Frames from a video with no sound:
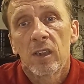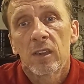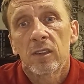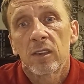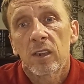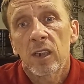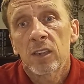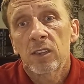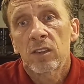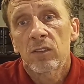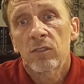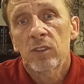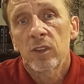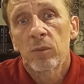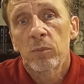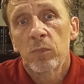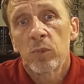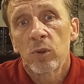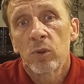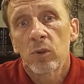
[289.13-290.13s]
The rest of
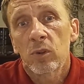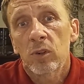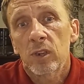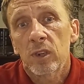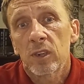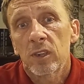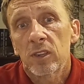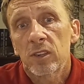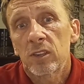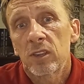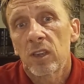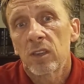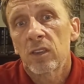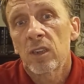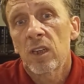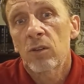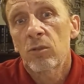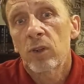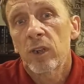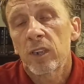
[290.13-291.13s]
the book is the
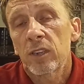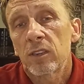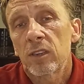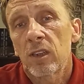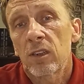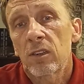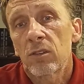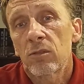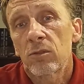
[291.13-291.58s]
narrator